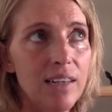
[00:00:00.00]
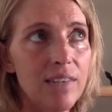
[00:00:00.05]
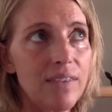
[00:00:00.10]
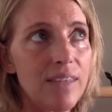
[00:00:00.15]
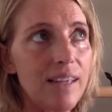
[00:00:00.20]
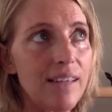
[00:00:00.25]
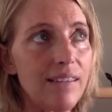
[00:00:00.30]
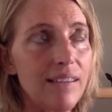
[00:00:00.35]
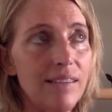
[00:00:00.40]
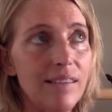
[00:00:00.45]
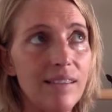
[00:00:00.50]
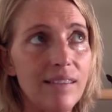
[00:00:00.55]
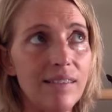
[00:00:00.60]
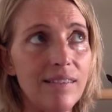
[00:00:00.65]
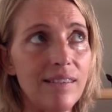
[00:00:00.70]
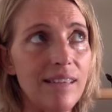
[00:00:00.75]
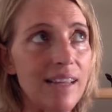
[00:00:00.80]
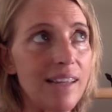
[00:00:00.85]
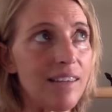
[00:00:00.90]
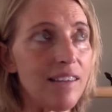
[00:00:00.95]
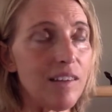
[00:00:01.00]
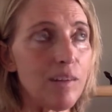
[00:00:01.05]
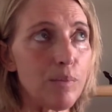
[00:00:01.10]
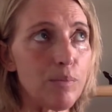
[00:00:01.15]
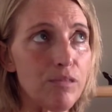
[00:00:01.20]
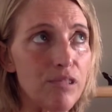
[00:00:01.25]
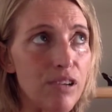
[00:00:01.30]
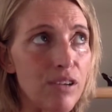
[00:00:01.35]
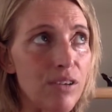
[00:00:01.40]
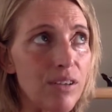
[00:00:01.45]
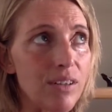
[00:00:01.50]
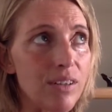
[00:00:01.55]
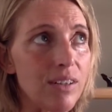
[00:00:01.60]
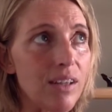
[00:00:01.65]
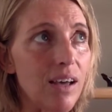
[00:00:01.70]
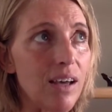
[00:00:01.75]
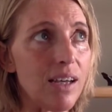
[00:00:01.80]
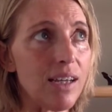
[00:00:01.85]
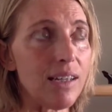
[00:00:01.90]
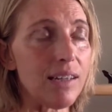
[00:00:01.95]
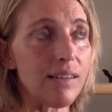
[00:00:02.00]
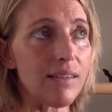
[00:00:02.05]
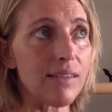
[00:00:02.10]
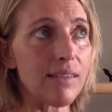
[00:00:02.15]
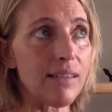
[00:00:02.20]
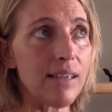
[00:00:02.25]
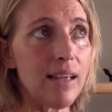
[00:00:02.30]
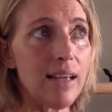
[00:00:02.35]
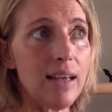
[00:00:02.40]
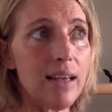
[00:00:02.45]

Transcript: there's, as I say, these broken nights,